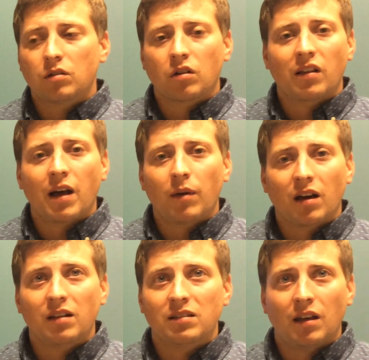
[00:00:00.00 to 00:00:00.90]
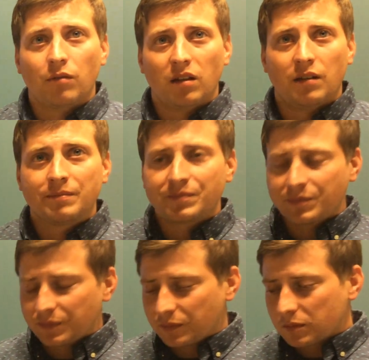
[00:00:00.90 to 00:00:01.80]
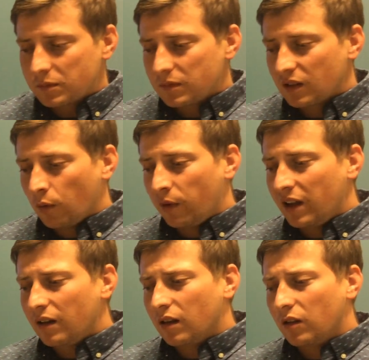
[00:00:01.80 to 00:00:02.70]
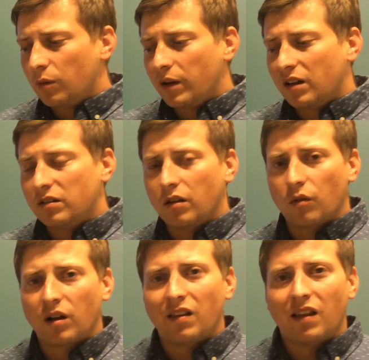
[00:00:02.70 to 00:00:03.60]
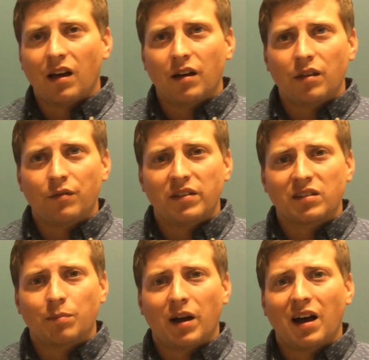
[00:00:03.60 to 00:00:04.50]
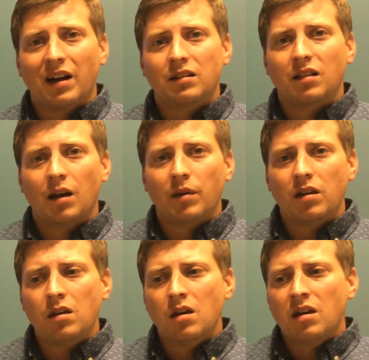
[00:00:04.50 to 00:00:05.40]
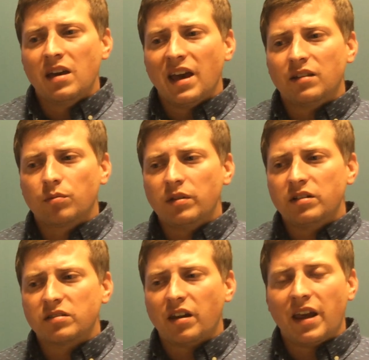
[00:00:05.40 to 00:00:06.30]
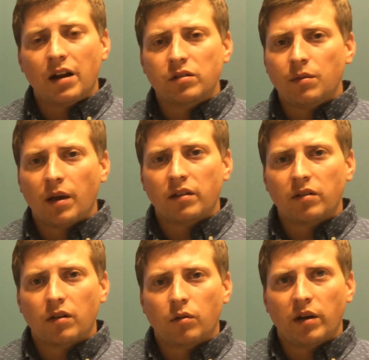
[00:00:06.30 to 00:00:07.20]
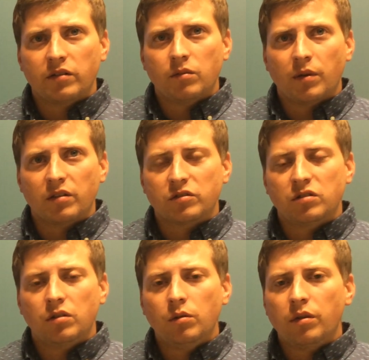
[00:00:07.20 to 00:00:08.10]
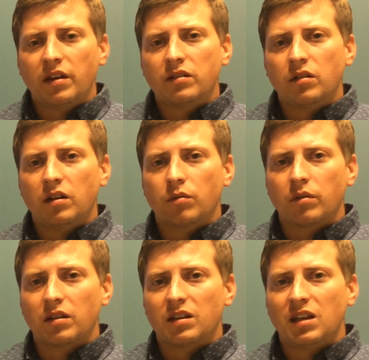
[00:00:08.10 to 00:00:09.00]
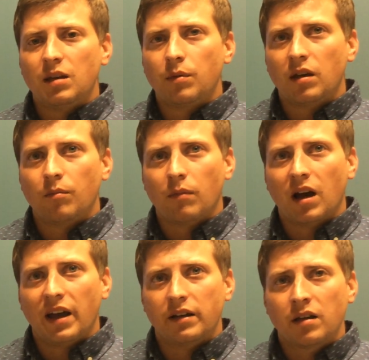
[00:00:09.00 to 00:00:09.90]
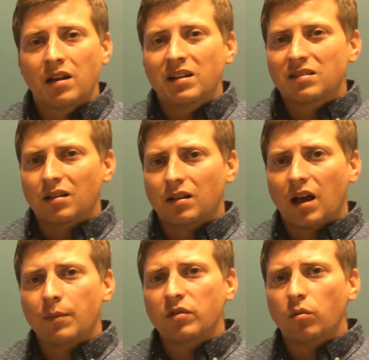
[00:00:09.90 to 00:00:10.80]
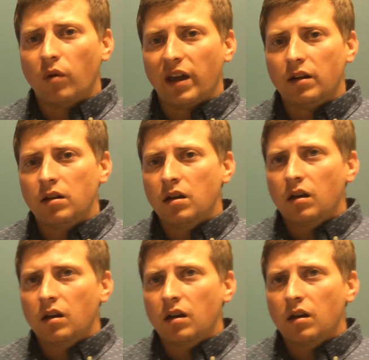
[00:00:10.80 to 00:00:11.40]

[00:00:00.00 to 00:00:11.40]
climbing unsafely. When we get a little bit into the physics behind climbing, it's really just an energy balancing equation, but there's 2 things you need to really keep in mind. It's the climber's weight,